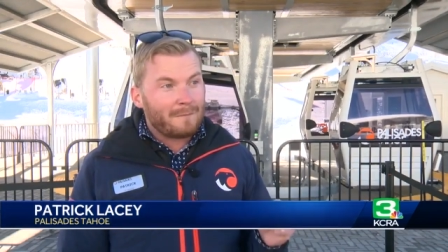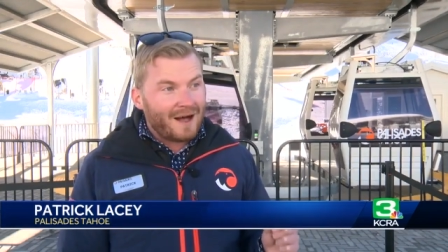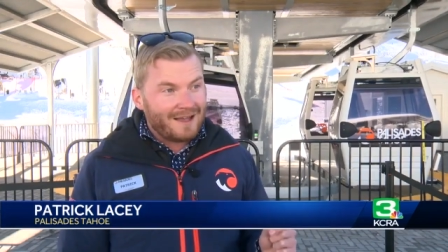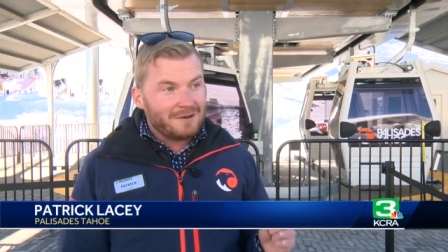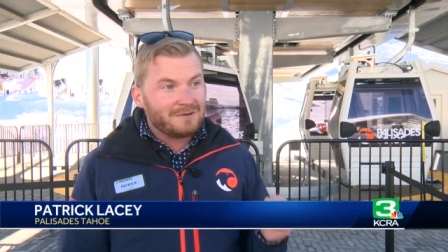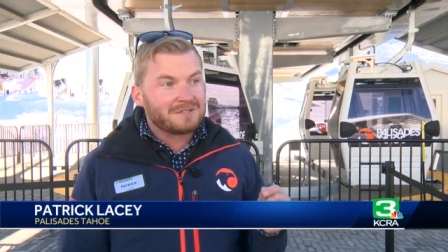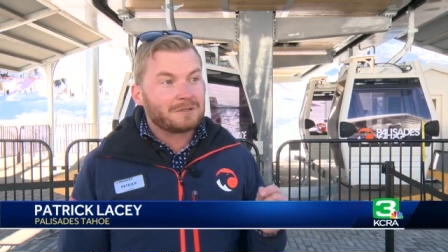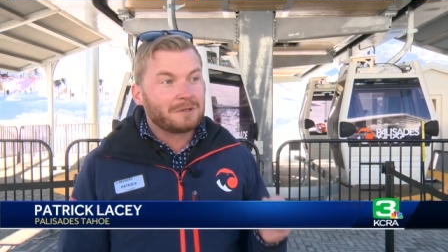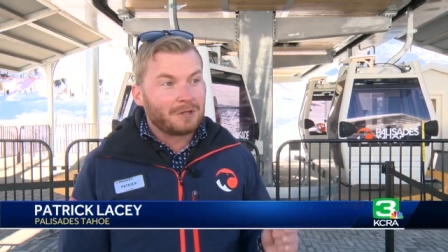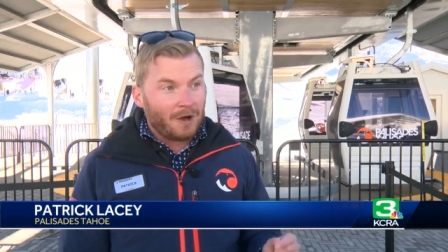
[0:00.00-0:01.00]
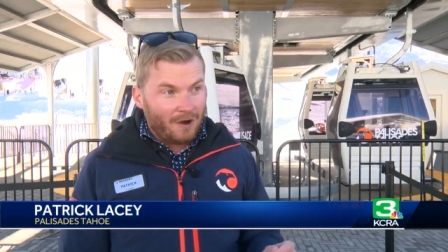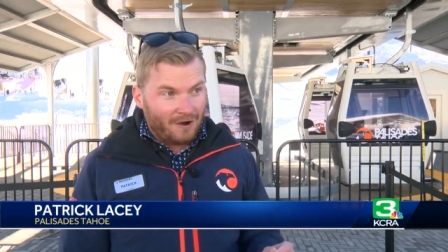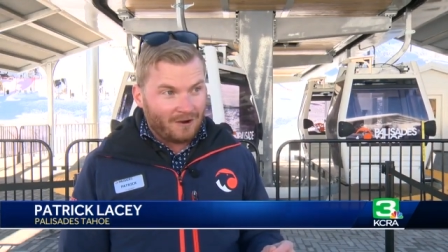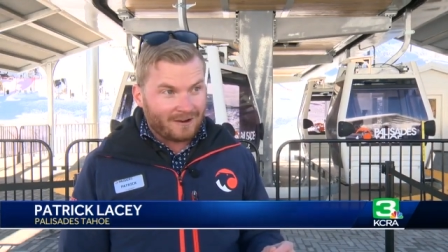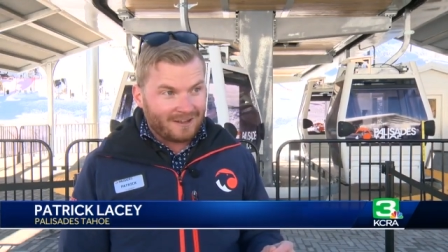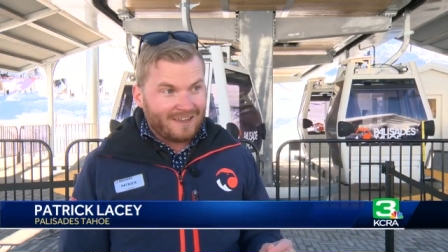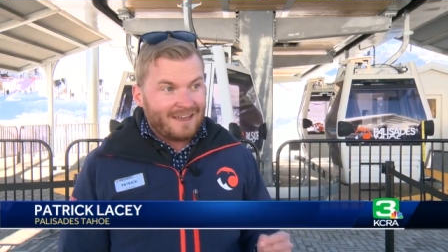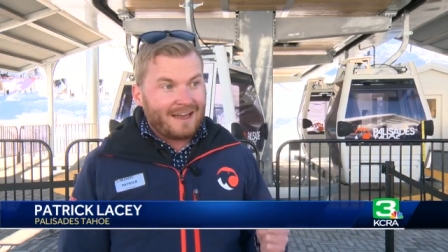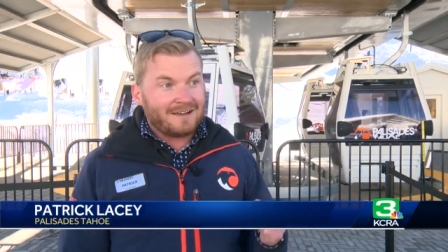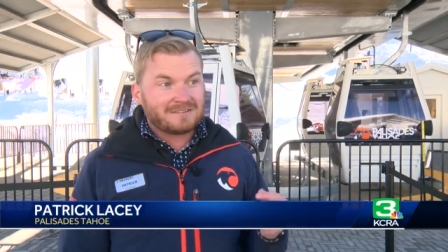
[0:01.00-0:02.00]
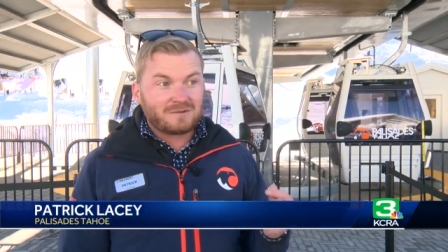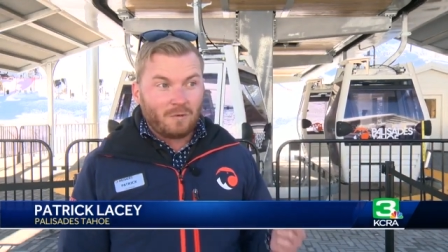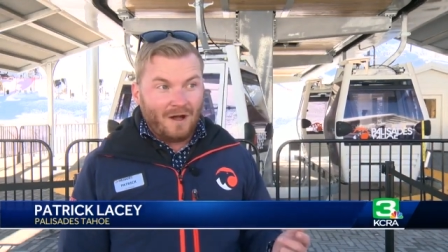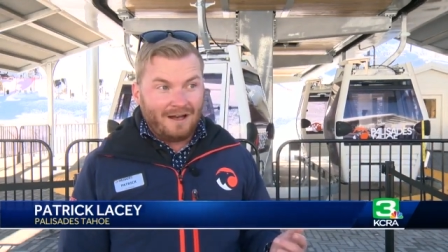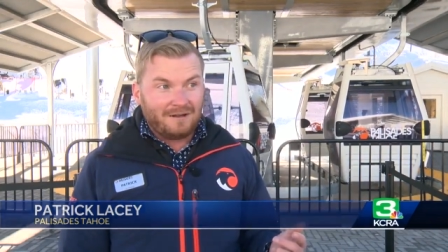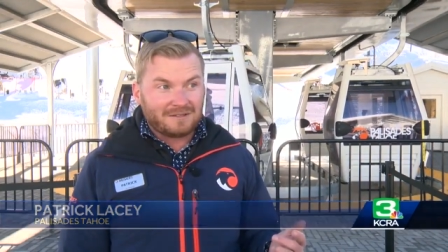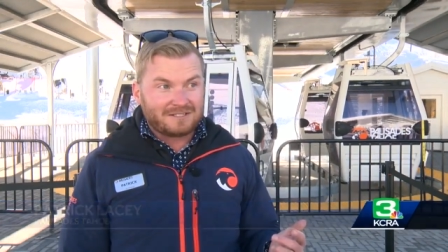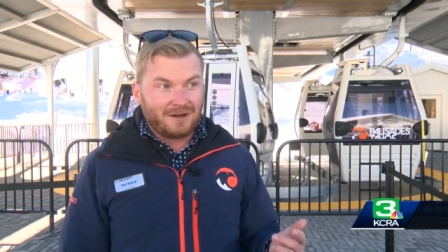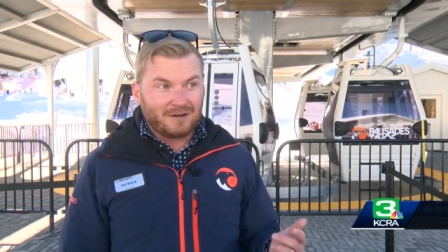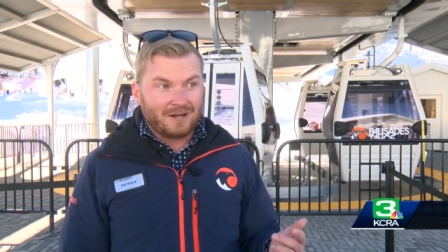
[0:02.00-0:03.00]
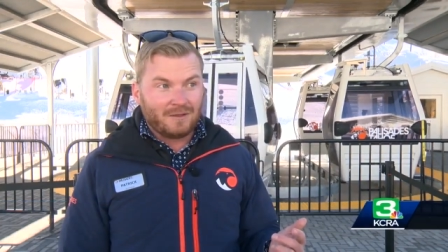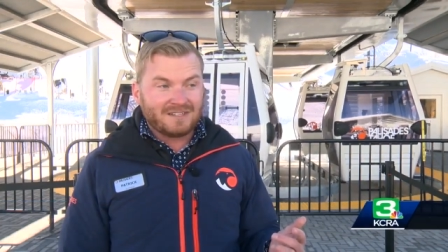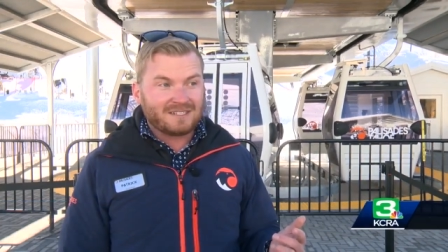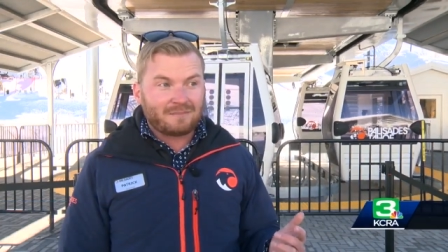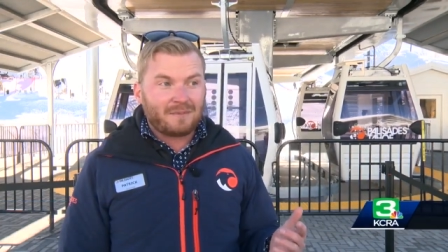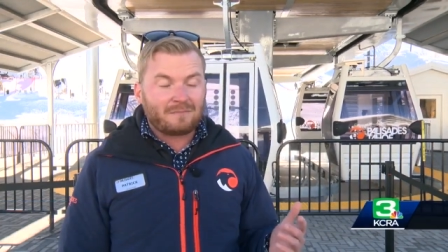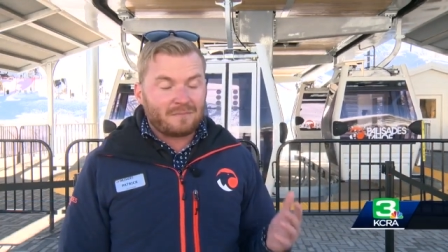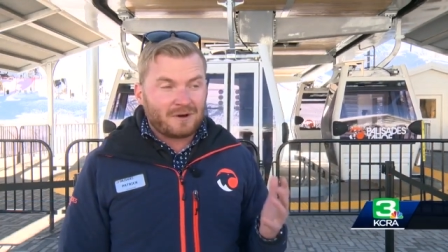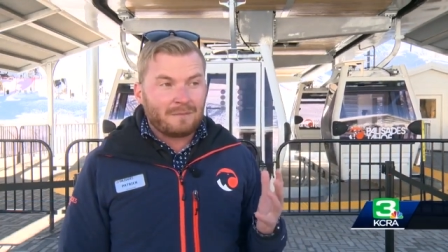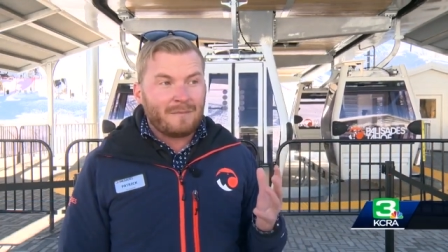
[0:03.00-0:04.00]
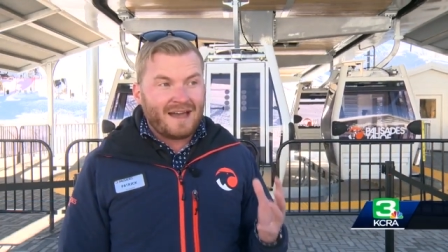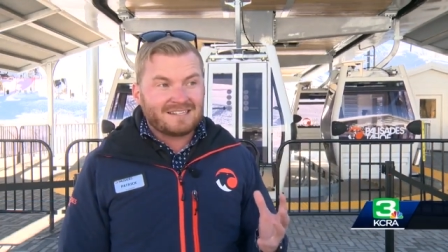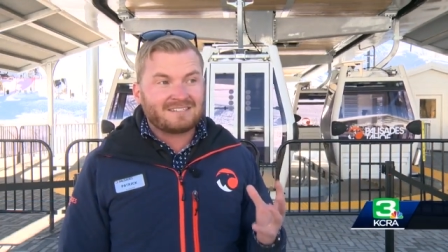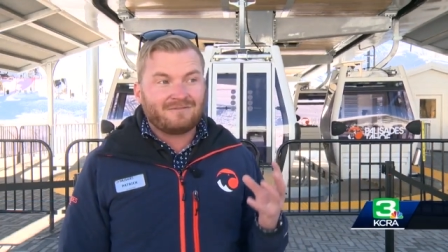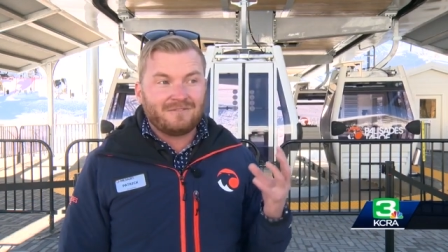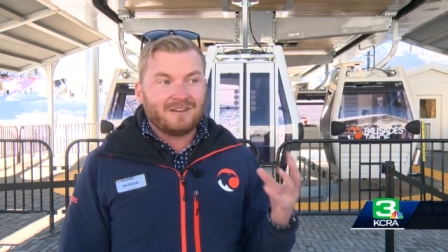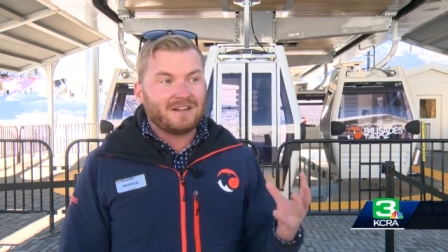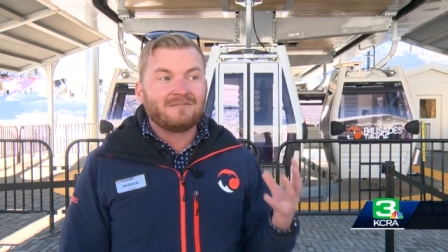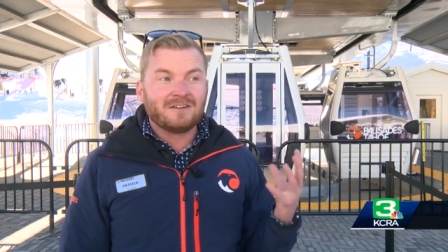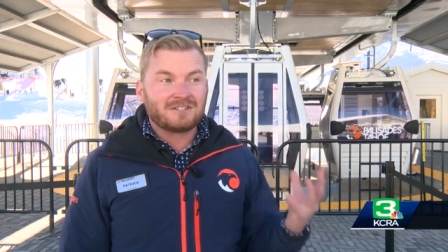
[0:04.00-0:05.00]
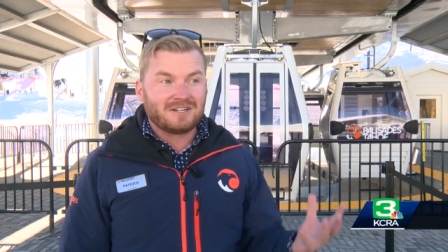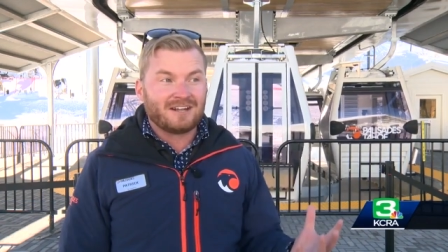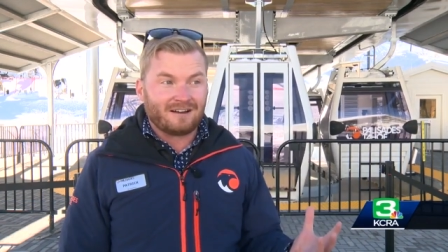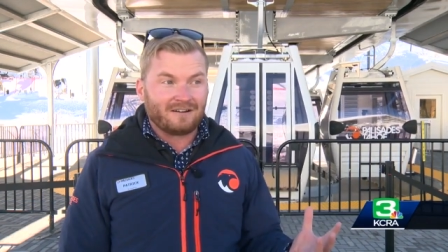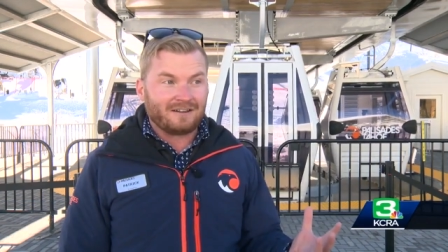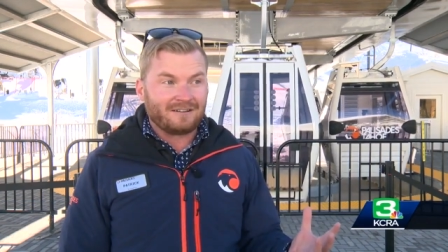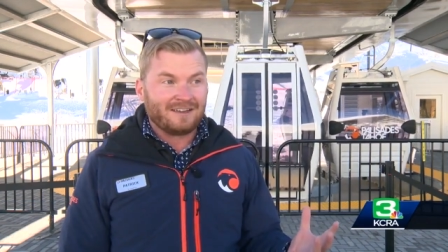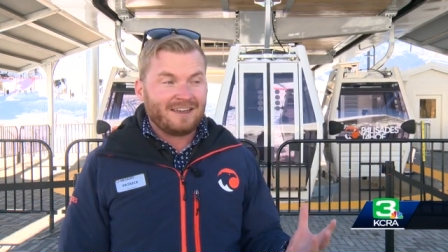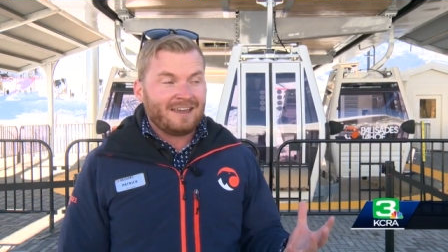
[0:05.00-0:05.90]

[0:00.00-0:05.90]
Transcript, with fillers: miles long as well. So, you know, this is a pretty massive feat of engineering